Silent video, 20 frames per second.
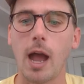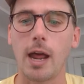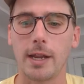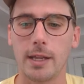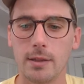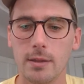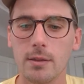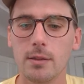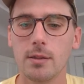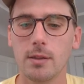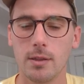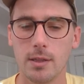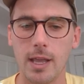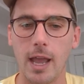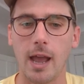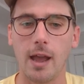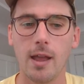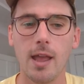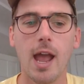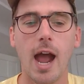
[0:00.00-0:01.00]
it.
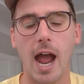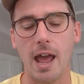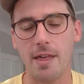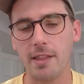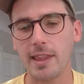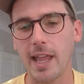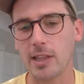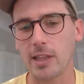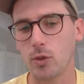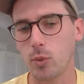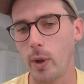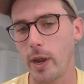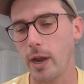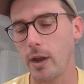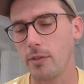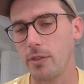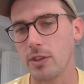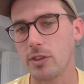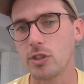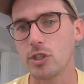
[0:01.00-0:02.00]
Yeah, I think that's
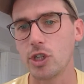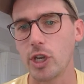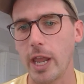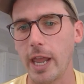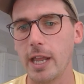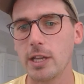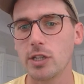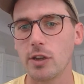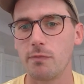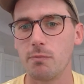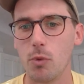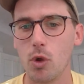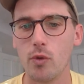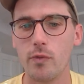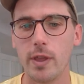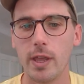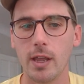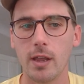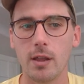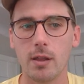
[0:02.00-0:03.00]
where this change of
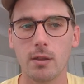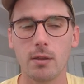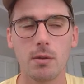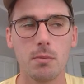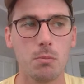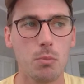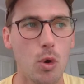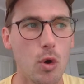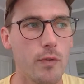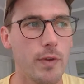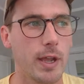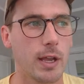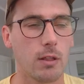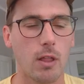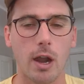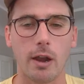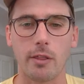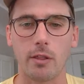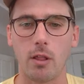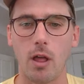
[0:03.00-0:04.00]
moving
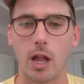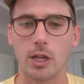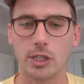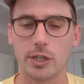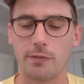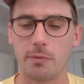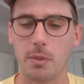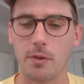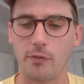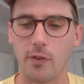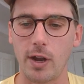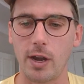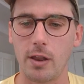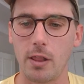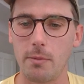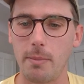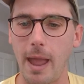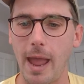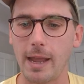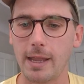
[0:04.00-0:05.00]
a lot of the logic from the front
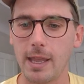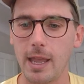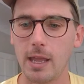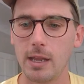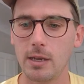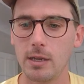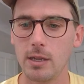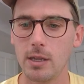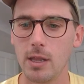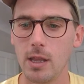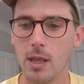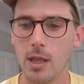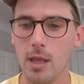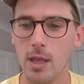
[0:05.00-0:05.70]
end to the back end